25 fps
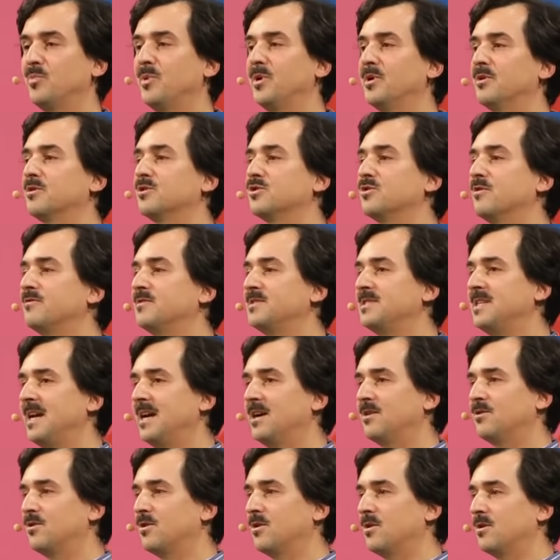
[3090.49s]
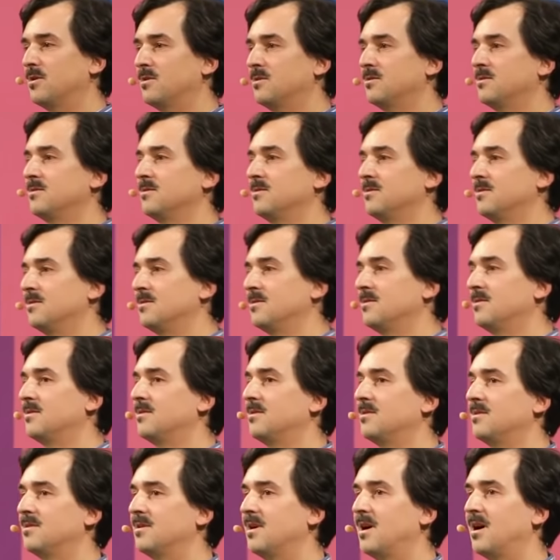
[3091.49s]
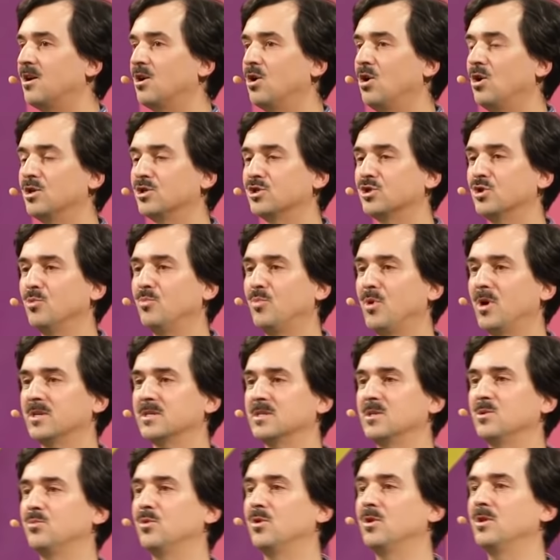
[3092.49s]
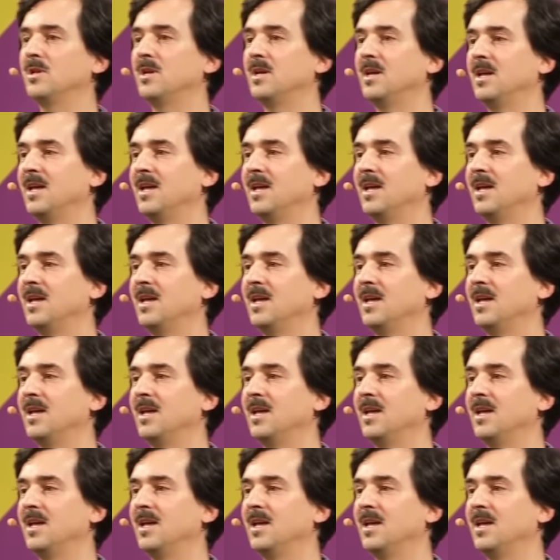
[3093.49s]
periods of terror are also possible,